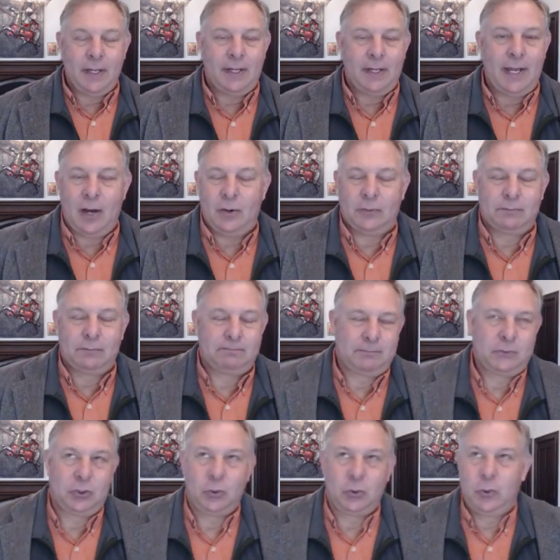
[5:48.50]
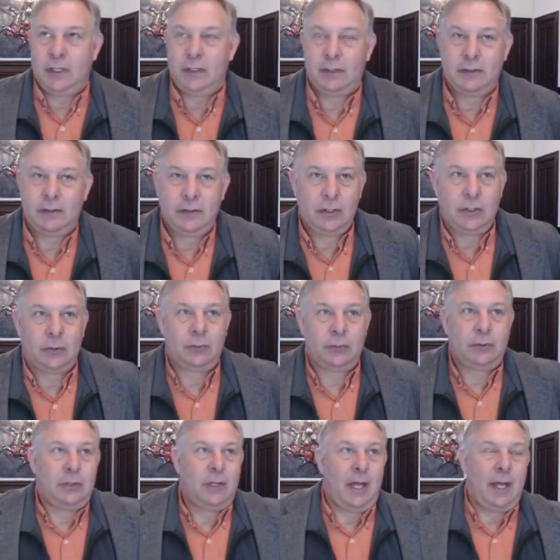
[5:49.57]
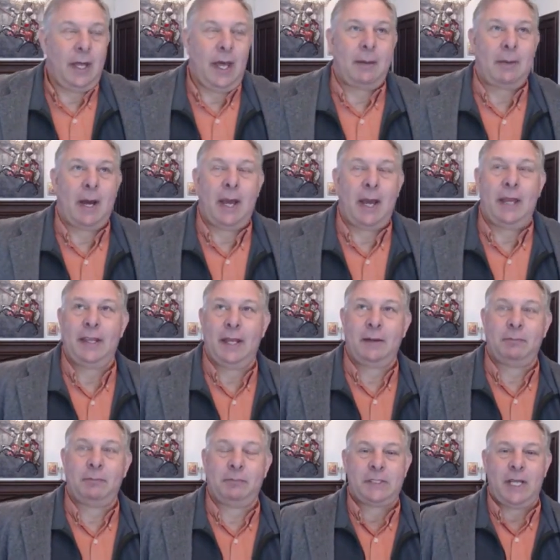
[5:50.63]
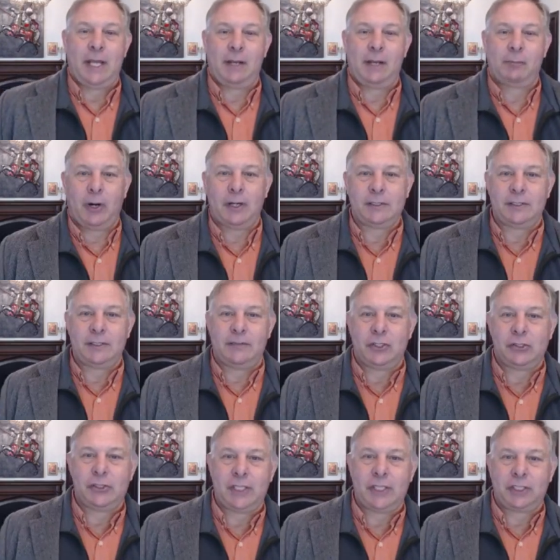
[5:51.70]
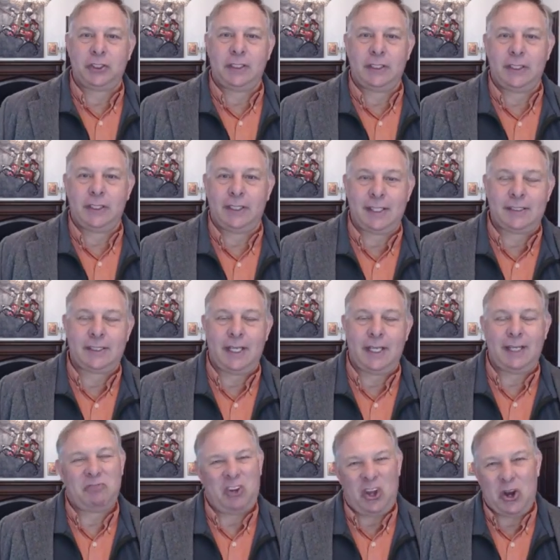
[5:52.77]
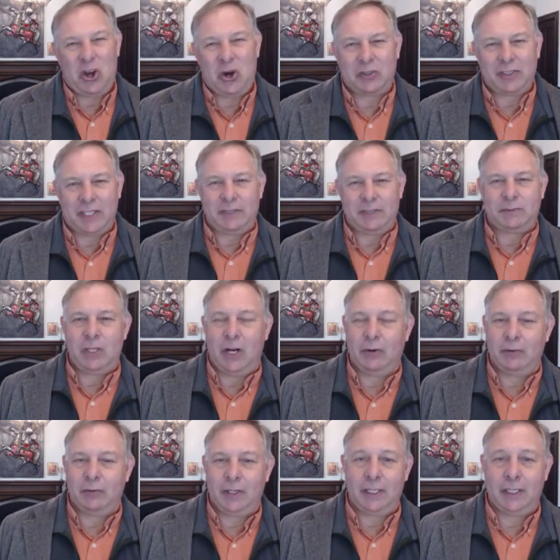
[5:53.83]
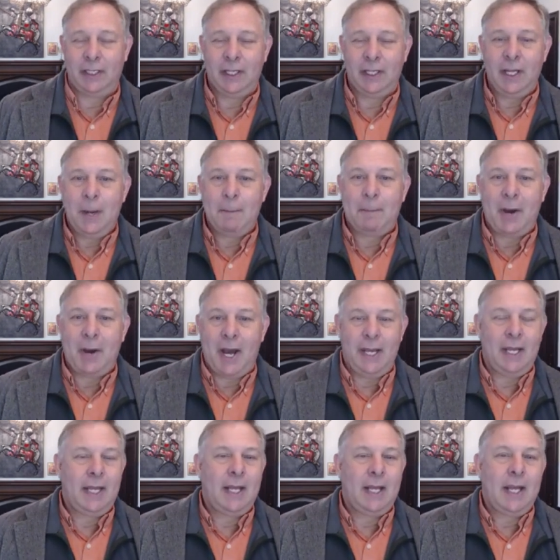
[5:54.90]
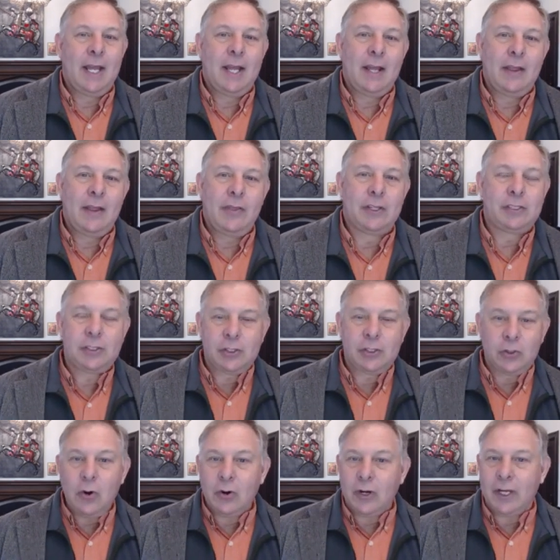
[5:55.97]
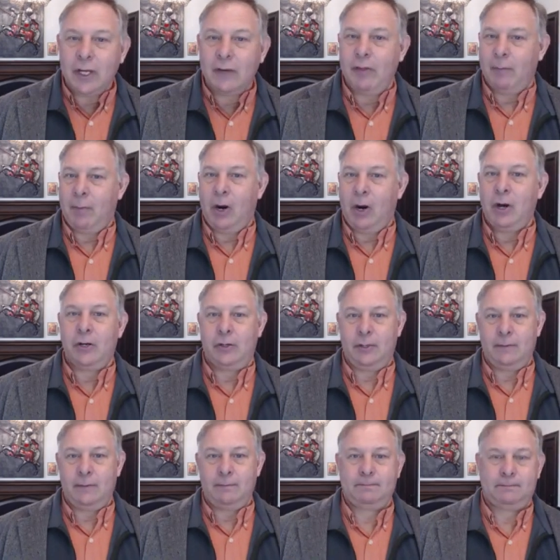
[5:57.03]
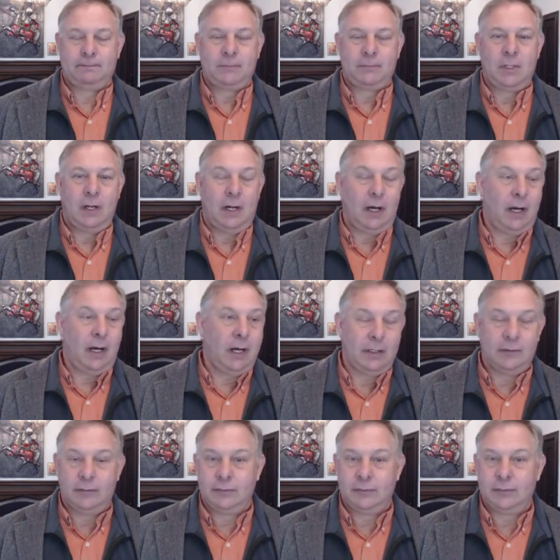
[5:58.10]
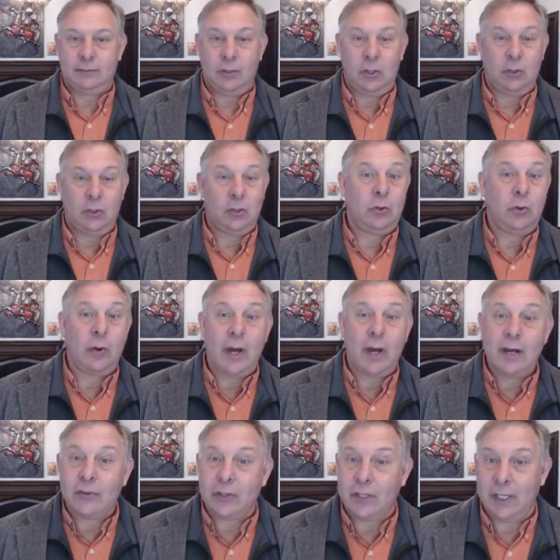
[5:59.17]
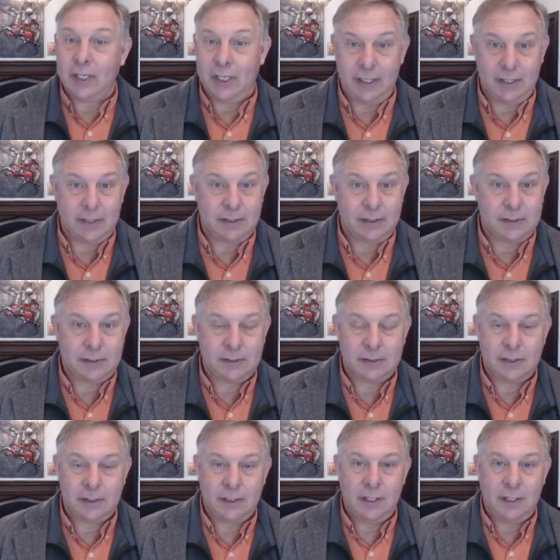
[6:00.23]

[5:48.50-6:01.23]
Now, am I then saying prayers of intercession to that saint? No, it's not really. But the story of the martyrdom of whoever it is